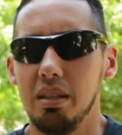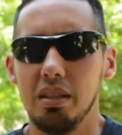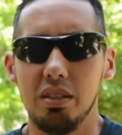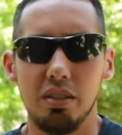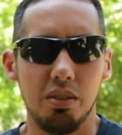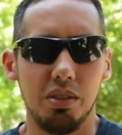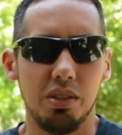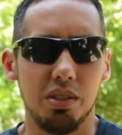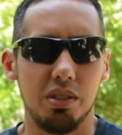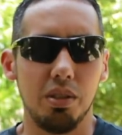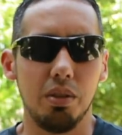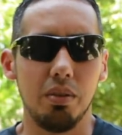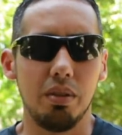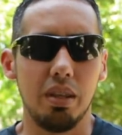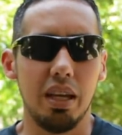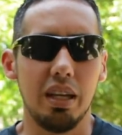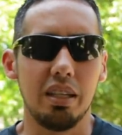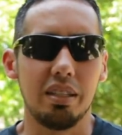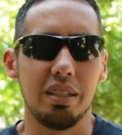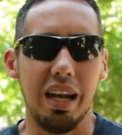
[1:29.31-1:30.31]
these are just two
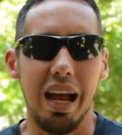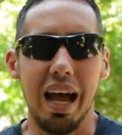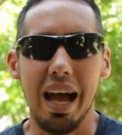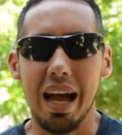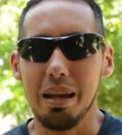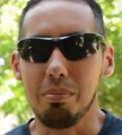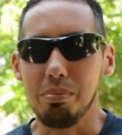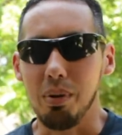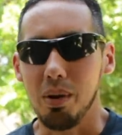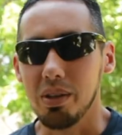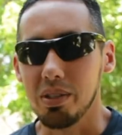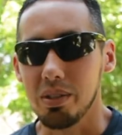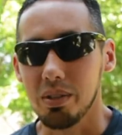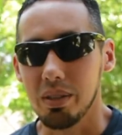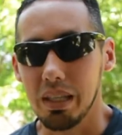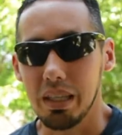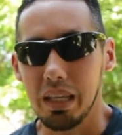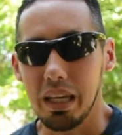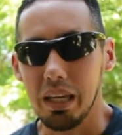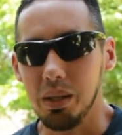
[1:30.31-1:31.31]
things that I
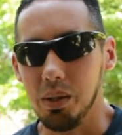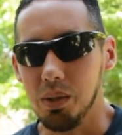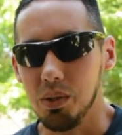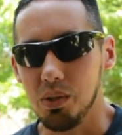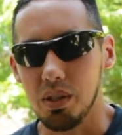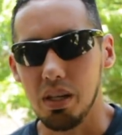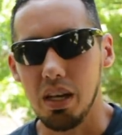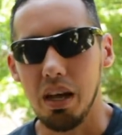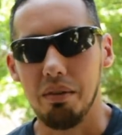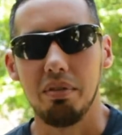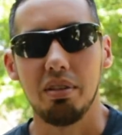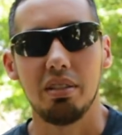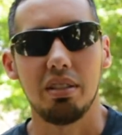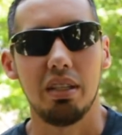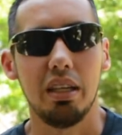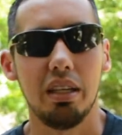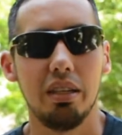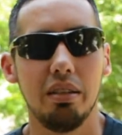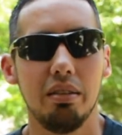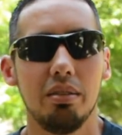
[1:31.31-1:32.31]
personally think you should never
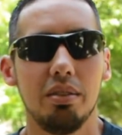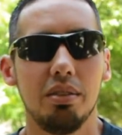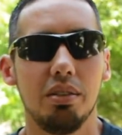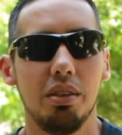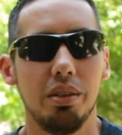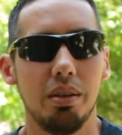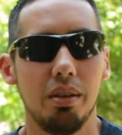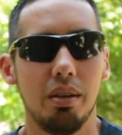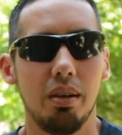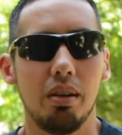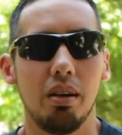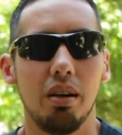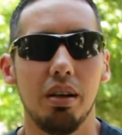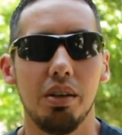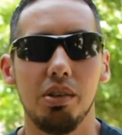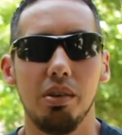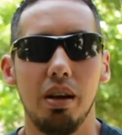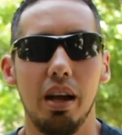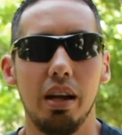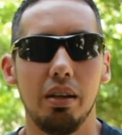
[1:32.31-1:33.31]
say to your
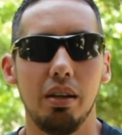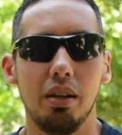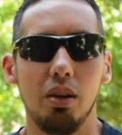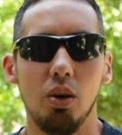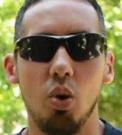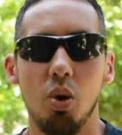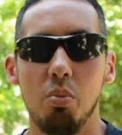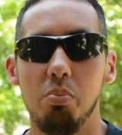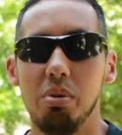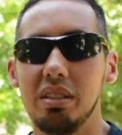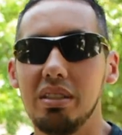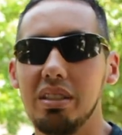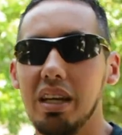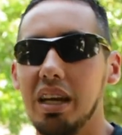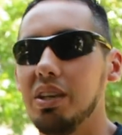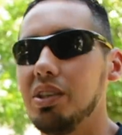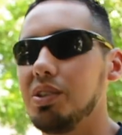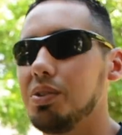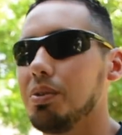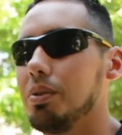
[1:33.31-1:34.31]
contractor or
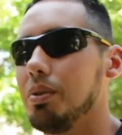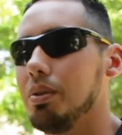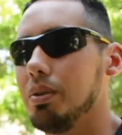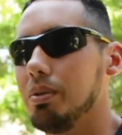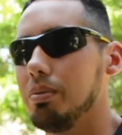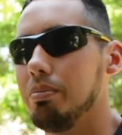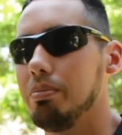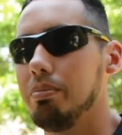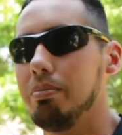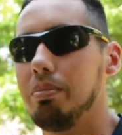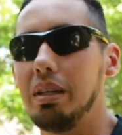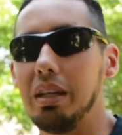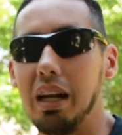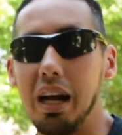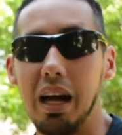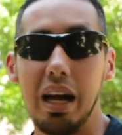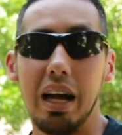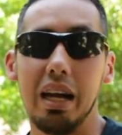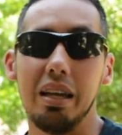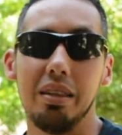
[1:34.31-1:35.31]
potential
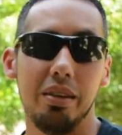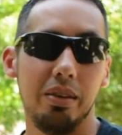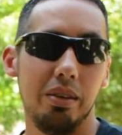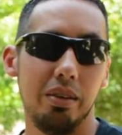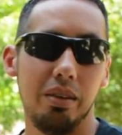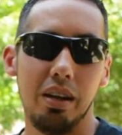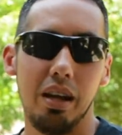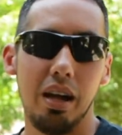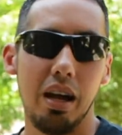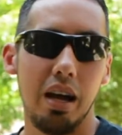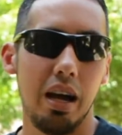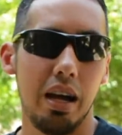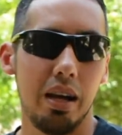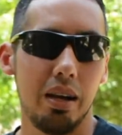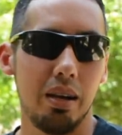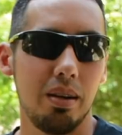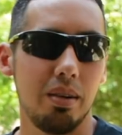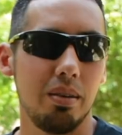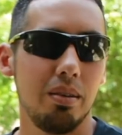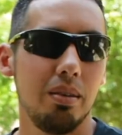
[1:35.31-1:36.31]
guy that you're going to
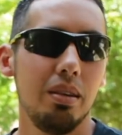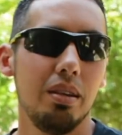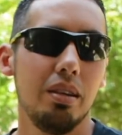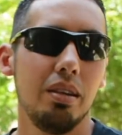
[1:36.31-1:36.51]
hire